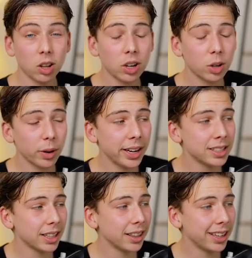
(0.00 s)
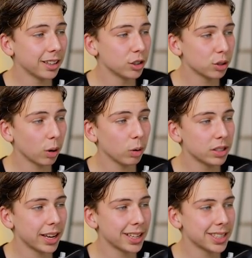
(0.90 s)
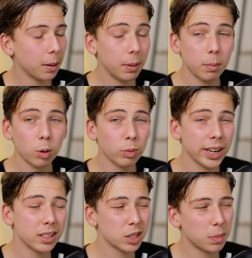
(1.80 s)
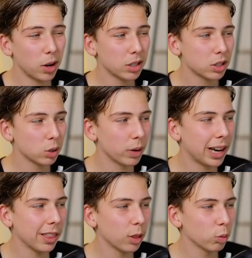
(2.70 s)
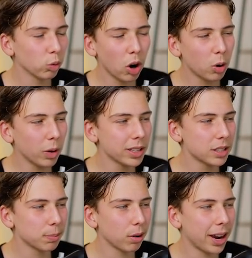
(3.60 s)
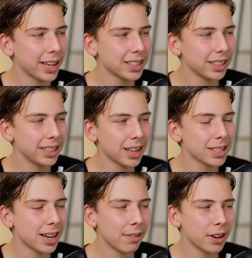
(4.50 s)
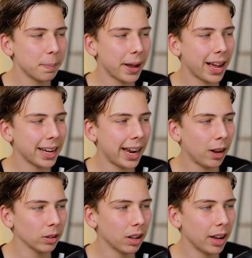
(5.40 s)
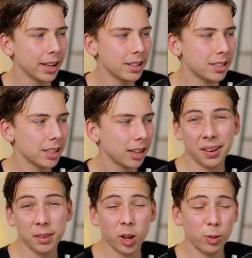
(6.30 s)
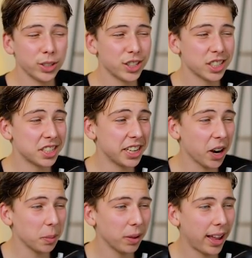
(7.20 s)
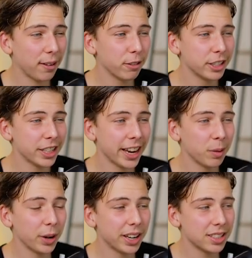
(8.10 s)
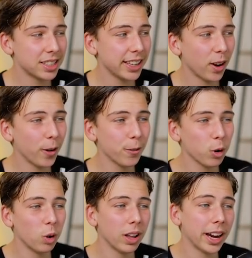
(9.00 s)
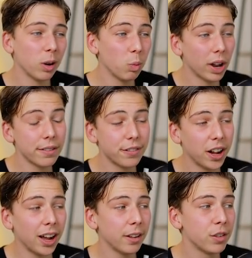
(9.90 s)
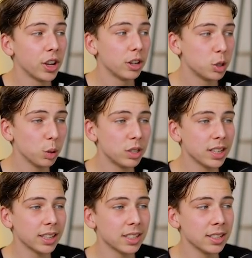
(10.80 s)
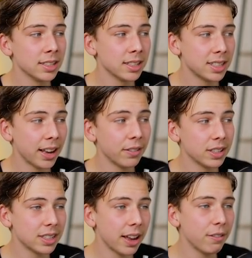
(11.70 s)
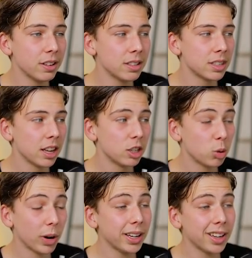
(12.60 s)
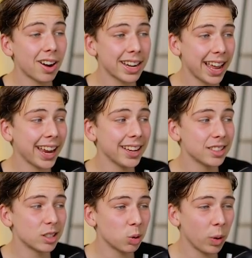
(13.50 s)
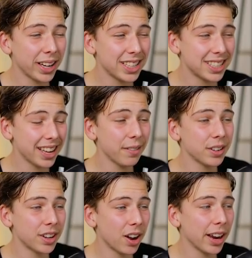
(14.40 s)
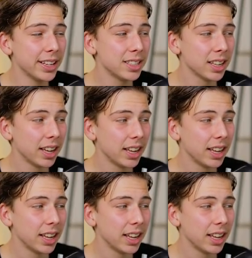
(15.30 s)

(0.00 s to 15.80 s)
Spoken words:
a lot of greens in the control test and a bit more red dispersed throughout. The rock one surprisingly doesn't have any bad outliers, even though it was just a terrible average. And we can see overall, I got 1.5, 2.6s, 7.7s, 29.8s, 27.9s,